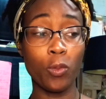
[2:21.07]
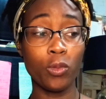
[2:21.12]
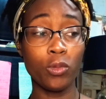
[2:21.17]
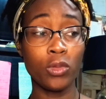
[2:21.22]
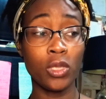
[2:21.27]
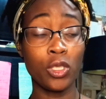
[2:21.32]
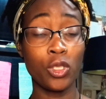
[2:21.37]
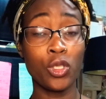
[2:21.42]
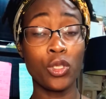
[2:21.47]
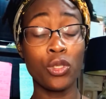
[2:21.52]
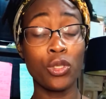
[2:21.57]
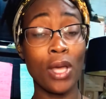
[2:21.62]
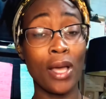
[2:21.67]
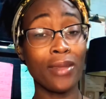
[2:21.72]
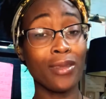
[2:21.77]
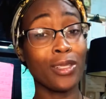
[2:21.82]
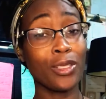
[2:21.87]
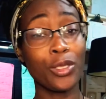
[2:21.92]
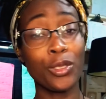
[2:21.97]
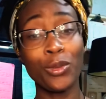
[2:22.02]
There's
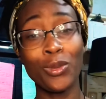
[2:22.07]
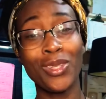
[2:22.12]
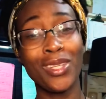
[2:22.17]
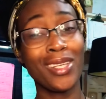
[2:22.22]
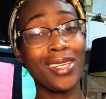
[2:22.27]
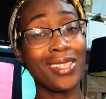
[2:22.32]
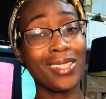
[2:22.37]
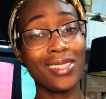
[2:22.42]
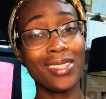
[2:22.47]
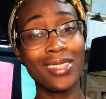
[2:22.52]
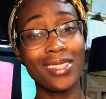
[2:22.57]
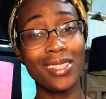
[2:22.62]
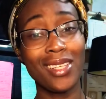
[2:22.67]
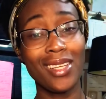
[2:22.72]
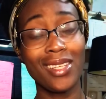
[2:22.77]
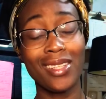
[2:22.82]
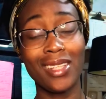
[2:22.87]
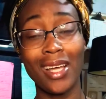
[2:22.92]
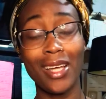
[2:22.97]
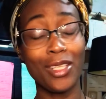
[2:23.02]
either two things
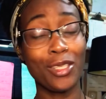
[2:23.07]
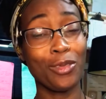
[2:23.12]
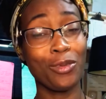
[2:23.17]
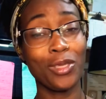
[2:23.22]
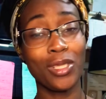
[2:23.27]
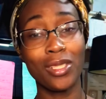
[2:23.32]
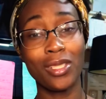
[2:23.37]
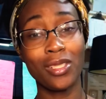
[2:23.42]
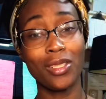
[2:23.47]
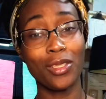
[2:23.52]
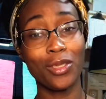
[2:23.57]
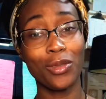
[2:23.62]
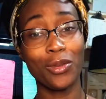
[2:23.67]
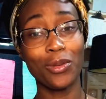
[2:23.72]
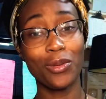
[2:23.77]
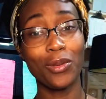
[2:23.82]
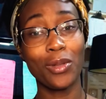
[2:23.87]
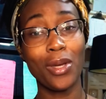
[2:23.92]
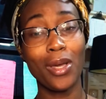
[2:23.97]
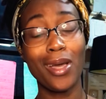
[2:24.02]
that you need to
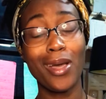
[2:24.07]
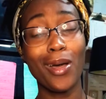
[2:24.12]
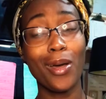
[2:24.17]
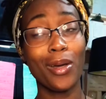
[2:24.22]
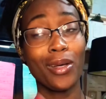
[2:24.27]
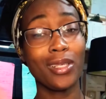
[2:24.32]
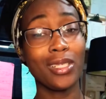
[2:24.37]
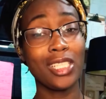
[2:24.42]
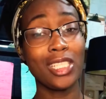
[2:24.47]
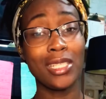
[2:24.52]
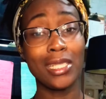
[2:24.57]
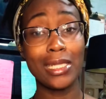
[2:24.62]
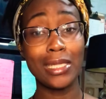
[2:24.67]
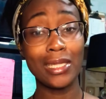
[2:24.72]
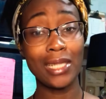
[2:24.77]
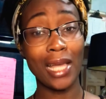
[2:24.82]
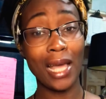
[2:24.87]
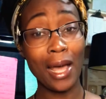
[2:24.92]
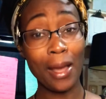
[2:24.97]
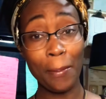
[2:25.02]
do. You need
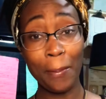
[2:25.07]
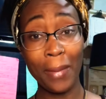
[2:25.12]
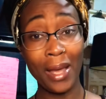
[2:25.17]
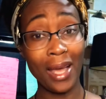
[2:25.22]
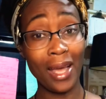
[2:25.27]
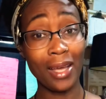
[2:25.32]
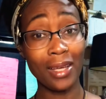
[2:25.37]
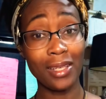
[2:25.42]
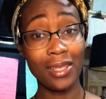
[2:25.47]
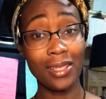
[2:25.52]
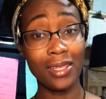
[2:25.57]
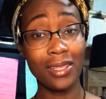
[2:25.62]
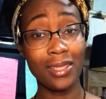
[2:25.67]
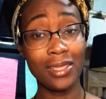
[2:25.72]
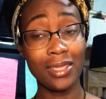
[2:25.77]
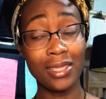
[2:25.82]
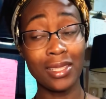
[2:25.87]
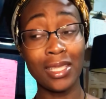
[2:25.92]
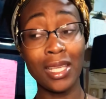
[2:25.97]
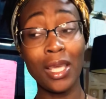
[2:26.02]
to cut back.
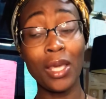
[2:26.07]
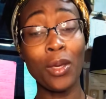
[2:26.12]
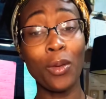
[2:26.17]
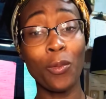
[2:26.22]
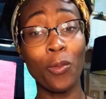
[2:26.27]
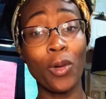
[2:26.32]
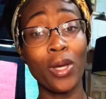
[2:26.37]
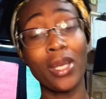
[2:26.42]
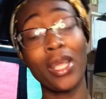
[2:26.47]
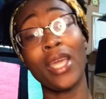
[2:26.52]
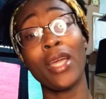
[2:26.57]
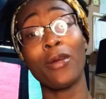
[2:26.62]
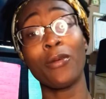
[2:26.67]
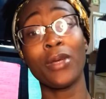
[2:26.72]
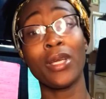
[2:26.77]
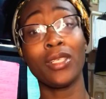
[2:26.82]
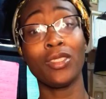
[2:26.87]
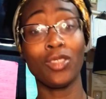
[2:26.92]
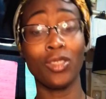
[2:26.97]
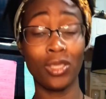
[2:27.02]
See what
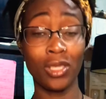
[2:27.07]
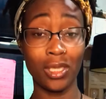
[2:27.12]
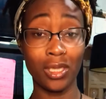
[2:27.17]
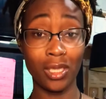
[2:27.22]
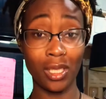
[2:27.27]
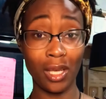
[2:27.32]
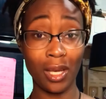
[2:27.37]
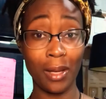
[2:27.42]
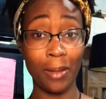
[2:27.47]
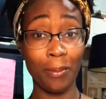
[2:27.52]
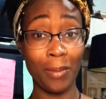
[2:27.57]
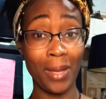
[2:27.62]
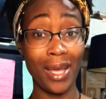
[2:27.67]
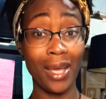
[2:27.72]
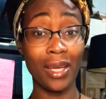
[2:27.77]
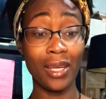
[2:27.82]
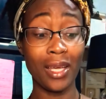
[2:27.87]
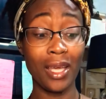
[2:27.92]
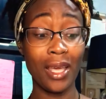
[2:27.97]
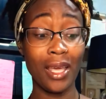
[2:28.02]
areas you need to cut
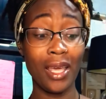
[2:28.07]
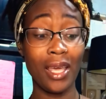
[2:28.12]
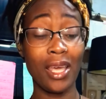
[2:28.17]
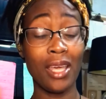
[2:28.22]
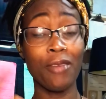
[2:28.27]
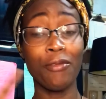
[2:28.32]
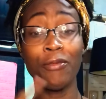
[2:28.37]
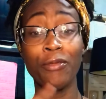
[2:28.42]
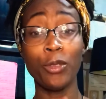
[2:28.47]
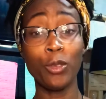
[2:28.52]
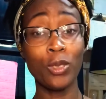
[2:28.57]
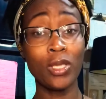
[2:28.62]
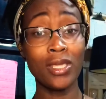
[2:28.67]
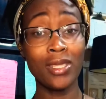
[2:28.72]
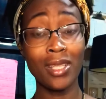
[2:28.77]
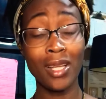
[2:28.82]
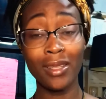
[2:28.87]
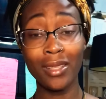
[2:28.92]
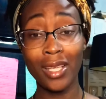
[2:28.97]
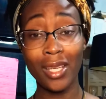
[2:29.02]
back. If food is
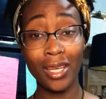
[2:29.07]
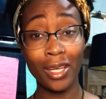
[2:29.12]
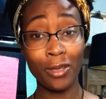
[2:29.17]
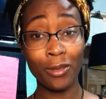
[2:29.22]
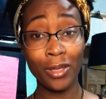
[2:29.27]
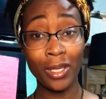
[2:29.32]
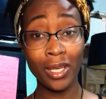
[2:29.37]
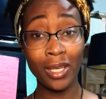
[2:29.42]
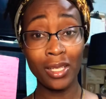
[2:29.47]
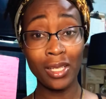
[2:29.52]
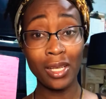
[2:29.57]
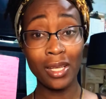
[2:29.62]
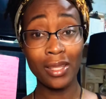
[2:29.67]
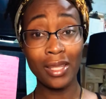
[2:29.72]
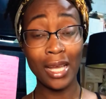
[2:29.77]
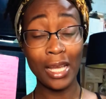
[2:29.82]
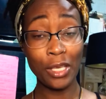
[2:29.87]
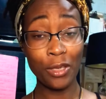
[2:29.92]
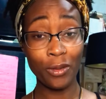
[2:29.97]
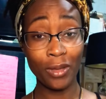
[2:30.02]
not the area
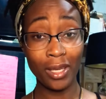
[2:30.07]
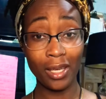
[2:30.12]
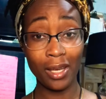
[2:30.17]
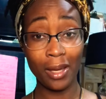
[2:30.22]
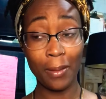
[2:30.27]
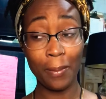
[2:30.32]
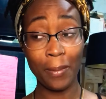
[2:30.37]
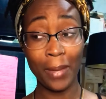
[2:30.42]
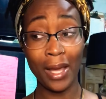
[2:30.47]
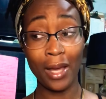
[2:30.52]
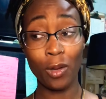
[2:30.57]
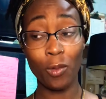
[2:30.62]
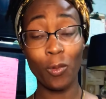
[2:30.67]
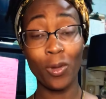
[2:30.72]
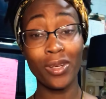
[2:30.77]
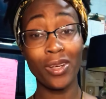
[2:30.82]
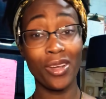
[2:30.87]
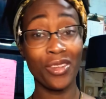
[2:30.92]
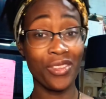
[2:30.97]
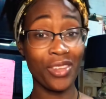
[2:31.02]
that you can cut back,
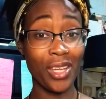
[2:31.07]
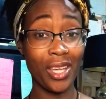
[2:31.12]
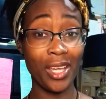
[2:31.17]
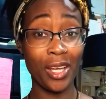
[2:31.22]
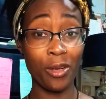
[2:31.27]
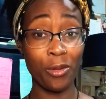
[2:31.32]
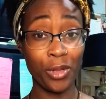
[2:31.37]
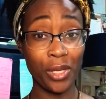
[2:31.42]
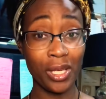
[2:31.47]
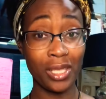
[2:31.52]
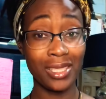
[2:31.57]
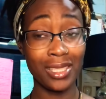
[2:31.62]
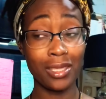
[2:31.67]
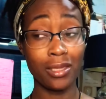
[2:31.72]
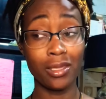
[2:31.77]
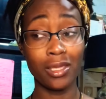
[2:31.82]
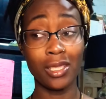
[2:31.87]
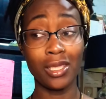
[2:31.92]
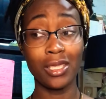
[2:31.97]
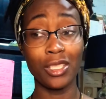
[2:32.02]
what other areas?
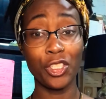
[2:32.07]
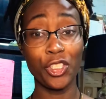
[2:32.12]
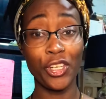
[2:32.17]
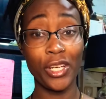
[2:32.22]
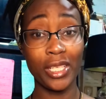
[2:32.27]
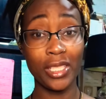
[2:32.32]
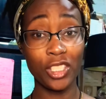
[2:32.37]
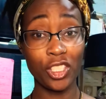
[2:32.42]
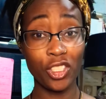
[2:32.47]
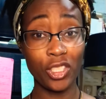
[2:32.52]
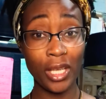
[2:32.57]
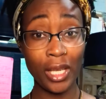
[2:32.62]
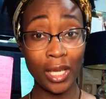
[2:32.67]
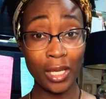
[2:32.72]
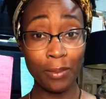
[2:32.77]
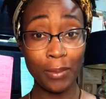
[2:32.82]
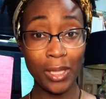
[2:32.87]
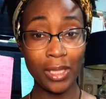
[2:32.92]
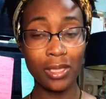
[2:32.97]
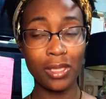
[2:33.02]
Is it in your
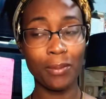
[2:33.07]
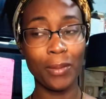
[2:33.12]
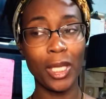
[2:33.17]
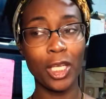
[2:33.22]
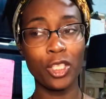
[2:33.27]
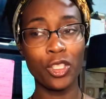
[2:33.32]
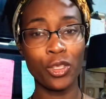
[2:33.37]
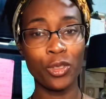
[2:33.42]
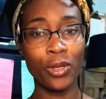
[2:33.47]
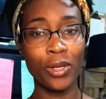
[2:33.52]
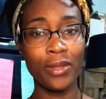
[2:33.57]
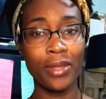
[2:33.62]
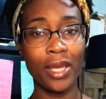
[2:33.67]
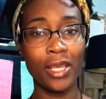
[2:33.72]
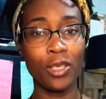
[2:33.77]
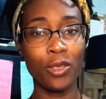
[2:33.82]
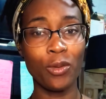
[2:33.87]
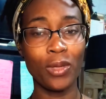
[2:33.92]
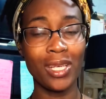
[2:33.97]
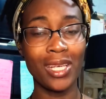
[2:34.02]
entertainment to make sure
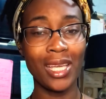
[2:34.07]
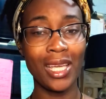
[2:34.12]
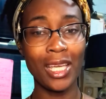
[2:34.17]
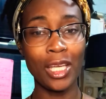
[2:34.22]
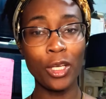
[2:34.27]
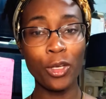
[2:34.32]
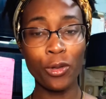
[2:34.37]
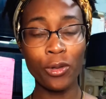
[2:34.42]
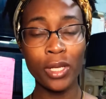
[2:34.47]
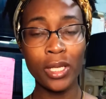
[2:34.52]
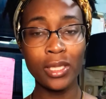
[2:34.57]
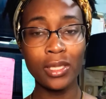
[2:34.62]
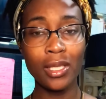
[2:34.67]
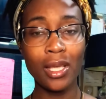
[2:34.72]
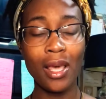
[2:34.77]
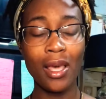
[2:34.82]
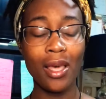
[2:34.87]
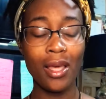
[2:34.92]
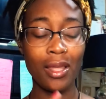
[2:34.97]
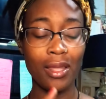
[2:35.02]
that you can increase
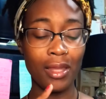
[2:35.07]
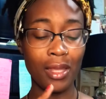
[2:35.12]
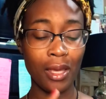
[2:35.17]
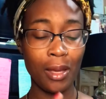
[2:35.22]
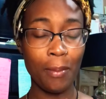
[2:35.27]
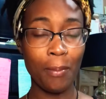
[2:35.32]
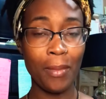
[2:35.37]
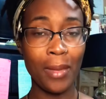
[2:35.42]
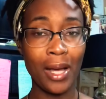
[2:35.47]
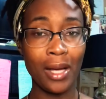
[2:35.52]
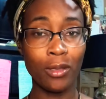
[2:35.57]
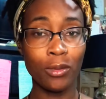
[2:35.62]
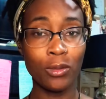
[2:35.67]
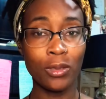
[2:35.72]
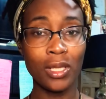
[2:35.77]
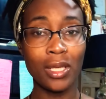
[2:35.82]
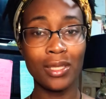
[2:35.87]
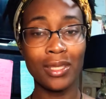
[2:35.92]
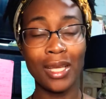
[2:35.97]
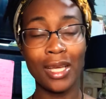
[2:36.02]
the
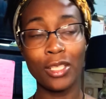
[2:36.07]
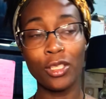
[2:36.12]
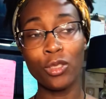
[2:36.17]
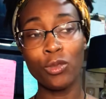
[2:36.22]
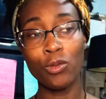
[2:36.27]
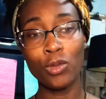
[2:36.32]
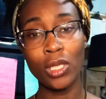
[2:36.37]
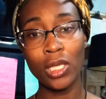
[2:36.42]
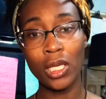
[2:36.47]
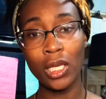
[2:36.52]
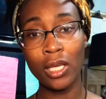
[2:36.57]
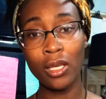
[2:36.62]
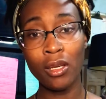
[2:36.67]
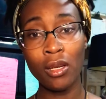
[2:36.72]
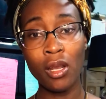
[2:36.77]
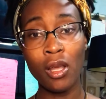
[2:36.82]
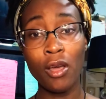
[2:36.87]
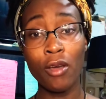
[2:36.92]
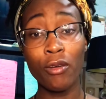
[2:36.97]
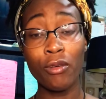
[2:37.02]
amount that you
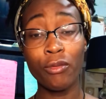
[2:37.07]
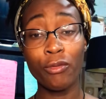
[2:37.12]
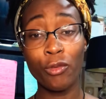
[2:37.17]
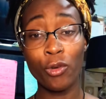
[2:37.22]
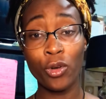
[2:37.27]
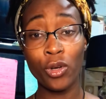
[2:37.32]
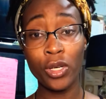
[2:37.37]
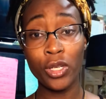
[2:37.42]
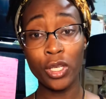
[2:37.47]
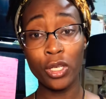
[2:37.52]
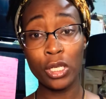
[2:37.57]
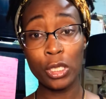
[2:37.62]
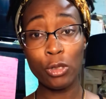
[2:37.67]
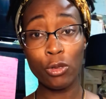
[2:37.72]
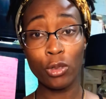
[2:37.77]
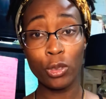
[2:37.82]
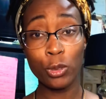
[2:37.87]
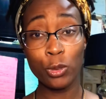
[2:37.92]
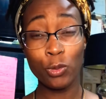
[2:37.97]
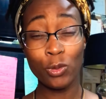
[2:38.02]
need for your
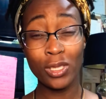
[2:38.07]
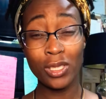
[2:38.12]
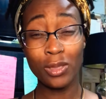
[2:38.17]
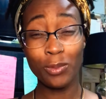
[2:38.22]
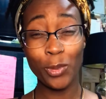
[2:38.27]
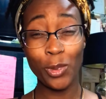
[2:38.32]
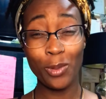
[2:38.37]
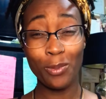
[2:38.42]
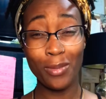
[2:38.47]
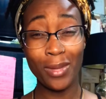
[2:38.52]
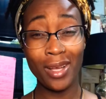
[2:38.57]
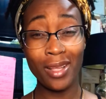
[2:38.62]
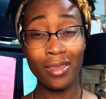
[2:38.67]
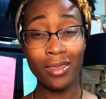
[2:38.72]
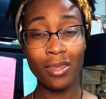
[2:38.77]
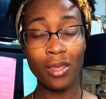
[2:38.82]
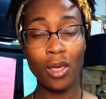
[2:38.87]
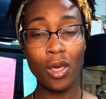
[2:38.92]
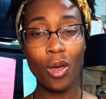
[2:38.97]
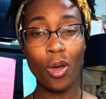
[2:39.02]
groceries per
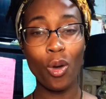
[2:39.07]
month?